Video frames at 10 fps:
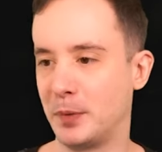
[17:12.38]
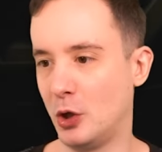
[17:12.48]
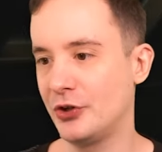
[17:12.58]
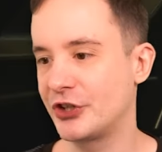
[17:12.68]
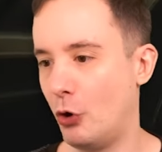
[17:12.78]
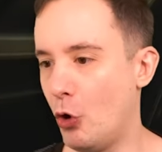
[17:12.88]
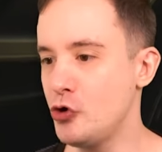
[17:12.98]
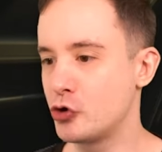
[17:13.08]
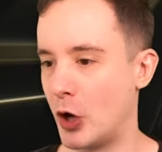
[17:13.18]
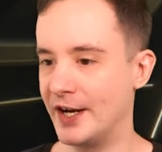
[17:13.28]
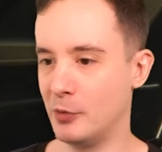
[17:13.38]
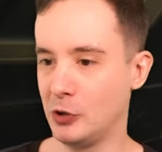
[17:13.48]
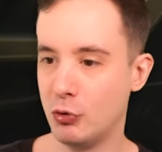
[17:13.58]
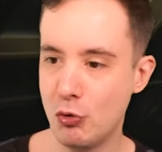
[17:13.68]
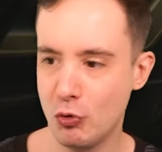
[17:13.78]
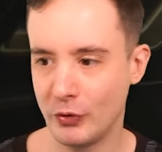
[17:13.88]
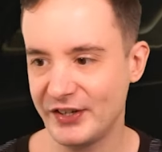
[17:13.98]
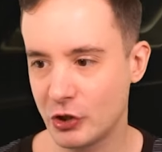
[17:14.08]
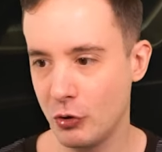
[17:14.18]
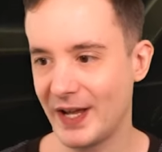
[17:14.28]
plus, untradeable. Ooh,
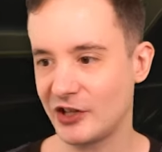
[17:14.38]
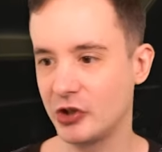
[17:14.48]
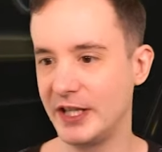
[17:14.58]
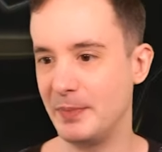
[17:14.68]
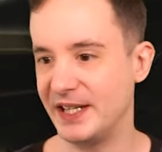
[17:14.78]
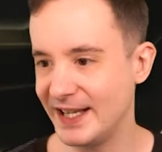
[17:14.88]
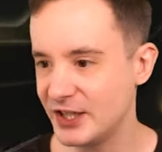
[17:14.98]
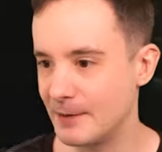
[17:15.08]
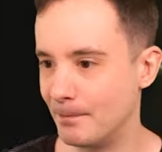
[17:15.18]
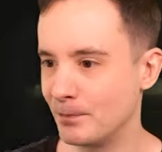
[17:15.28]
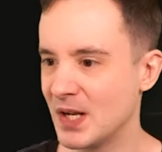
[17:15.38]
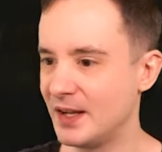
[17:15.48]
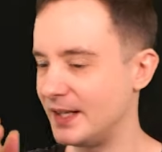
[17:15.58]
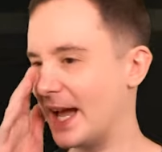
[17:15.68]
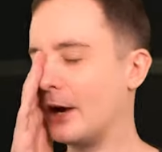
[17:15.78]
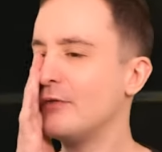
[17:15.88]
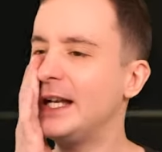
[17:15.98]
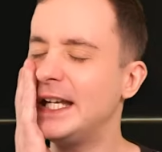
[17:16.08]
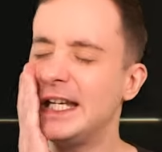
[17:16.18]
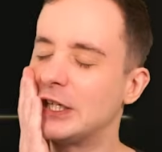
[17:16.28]
this could actually be decent. Yeah, I really
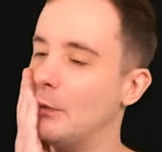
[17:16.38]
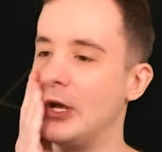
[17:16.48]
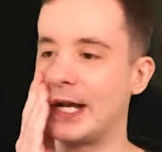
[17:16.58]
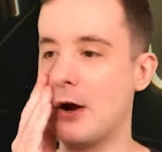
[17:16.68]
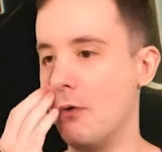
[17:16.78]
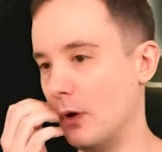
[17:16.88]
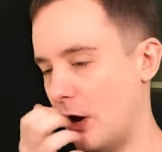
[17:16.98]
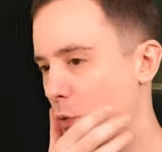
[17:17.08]
really need to work out a